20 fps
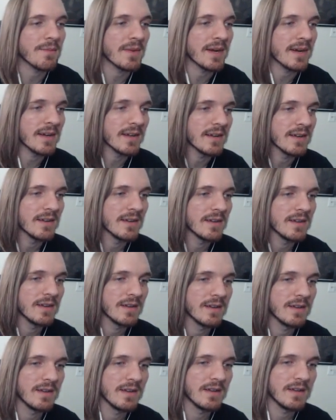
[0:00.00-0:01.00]
a parry.
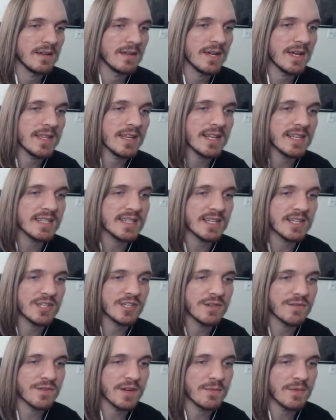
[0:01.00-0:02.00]
I think it's like a
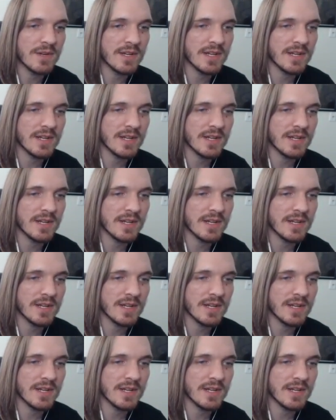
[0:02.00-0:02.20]
2-frame window.